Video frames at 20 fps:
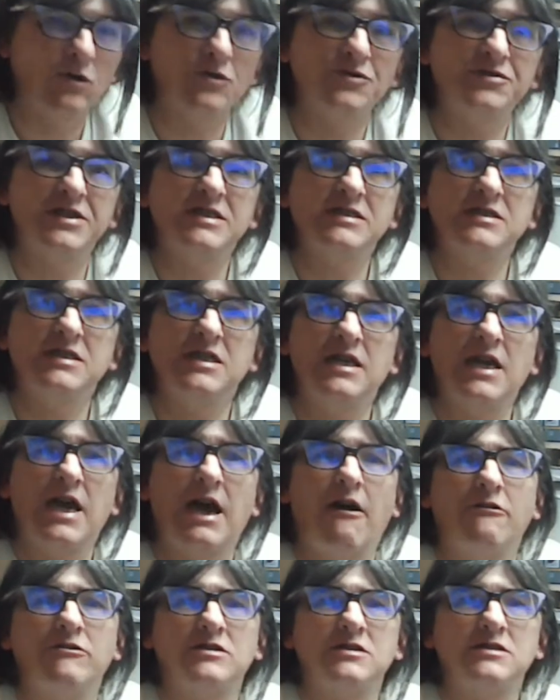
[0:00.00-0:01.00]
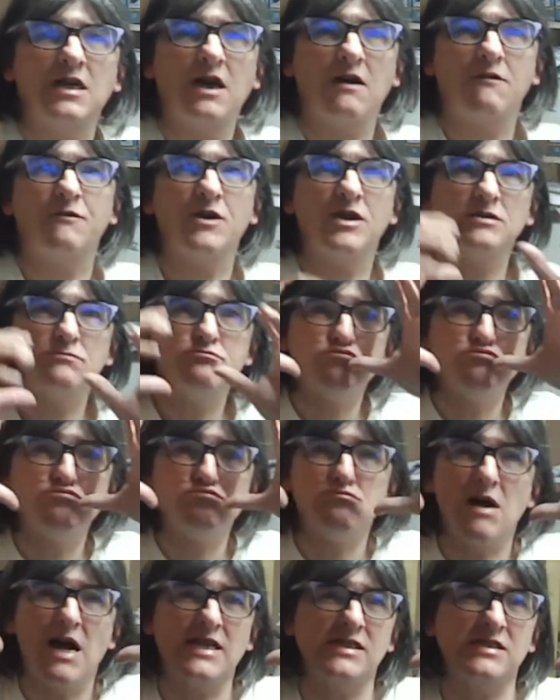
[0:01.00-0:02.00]
Disney characters have these
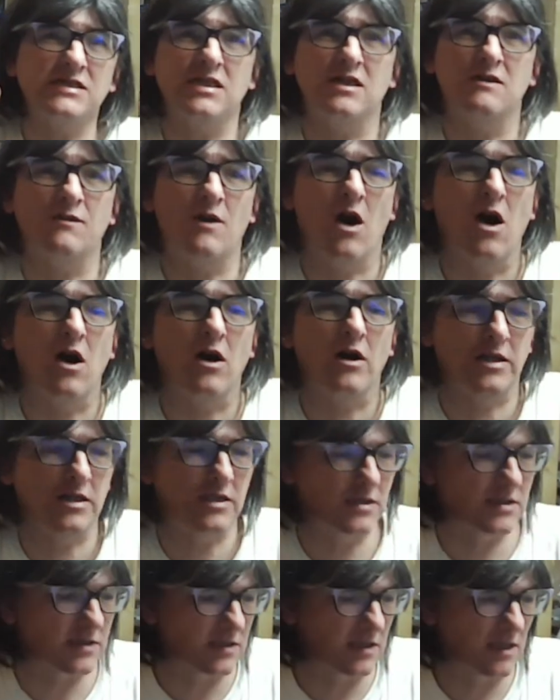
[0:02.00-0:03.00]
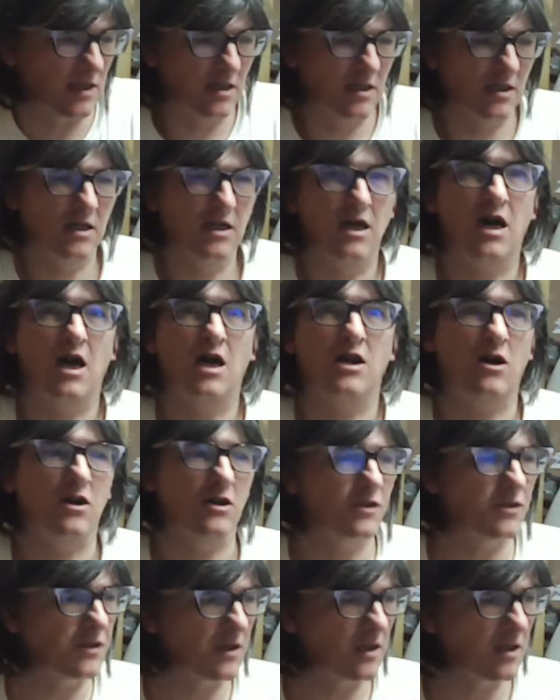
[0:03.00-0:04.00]
massive eyes, and
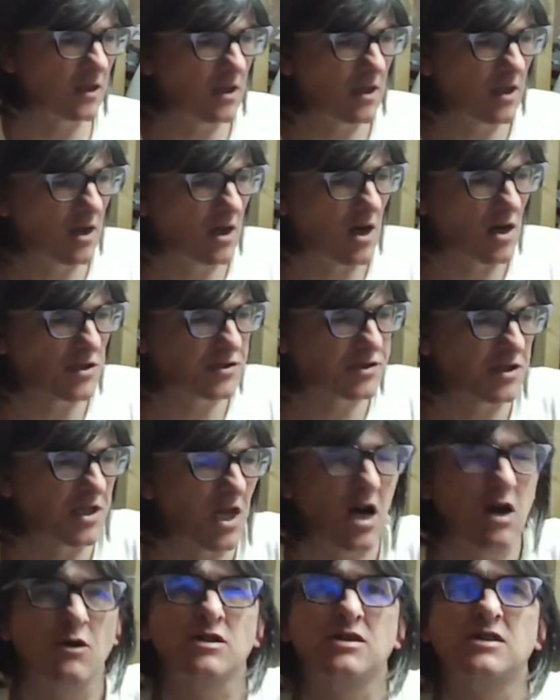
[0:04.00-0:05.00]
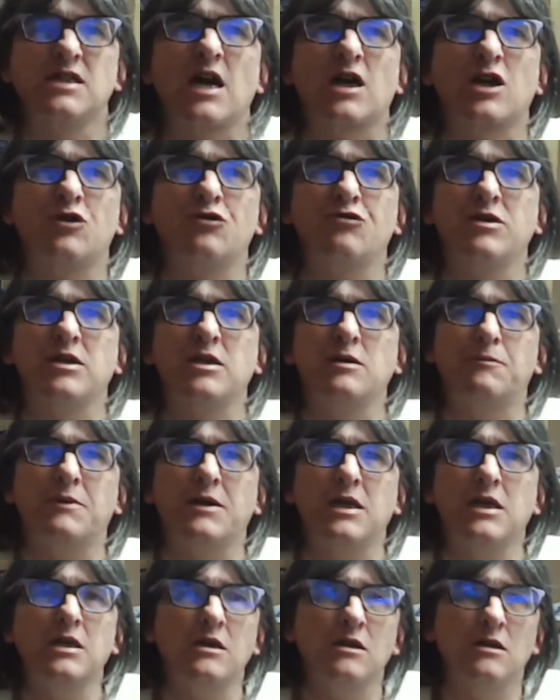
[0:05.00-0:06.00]
I don't know, is that
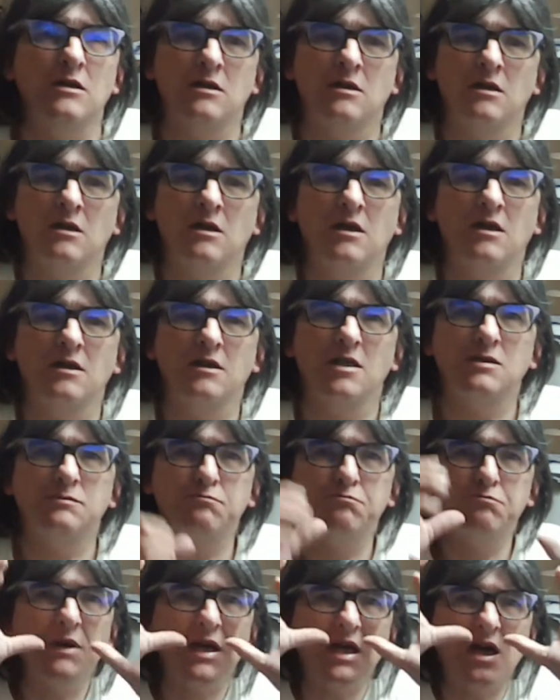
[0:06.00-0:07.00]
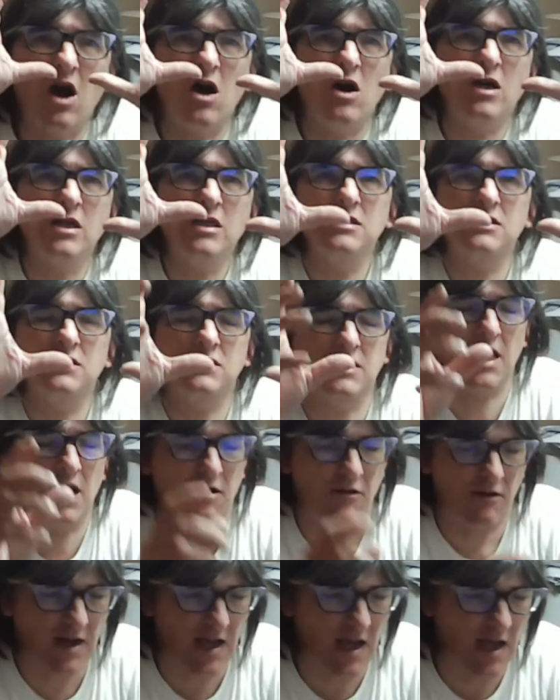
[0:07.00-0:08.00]
creepy? These big eyes
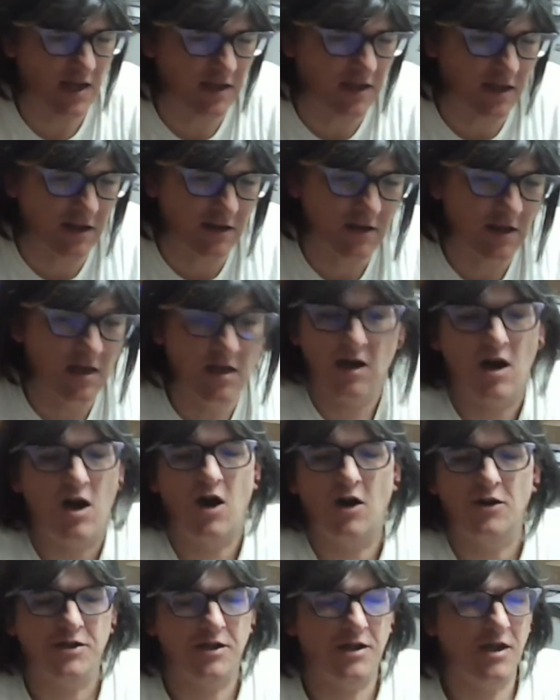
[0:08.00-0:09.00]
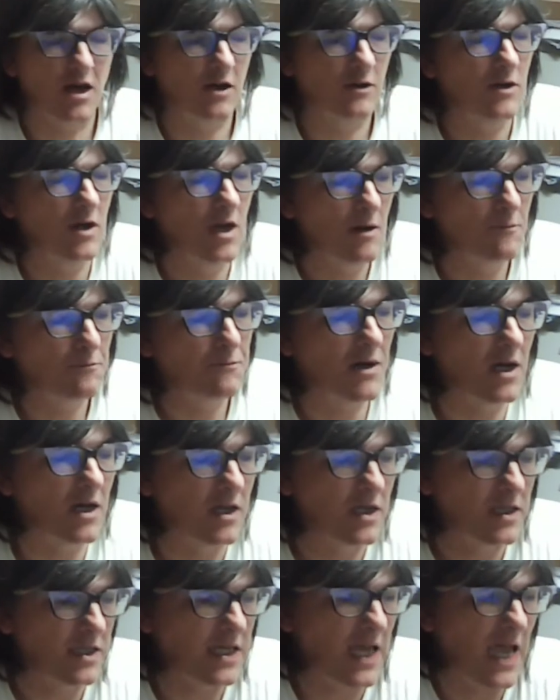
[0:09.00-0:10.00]
staring at you? I don't know,
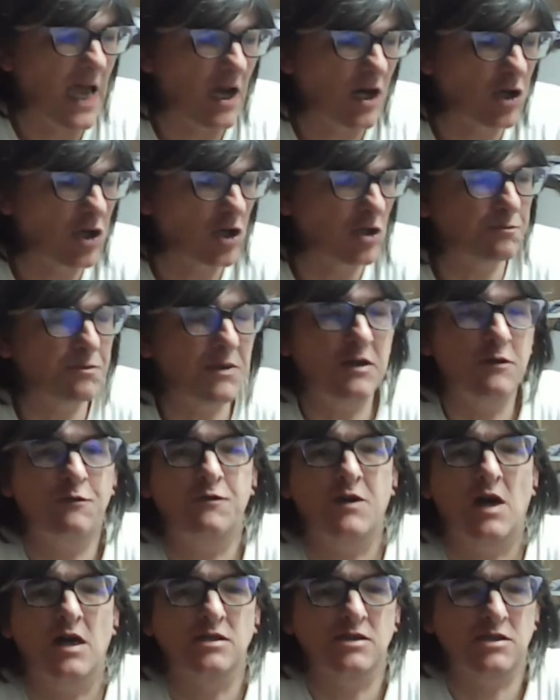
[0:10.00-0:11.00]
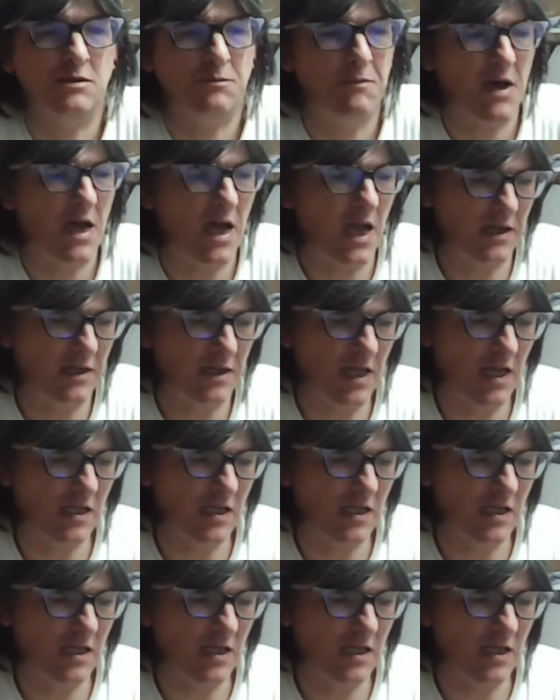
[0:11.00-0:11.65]
but yeah, it could be fun to paint.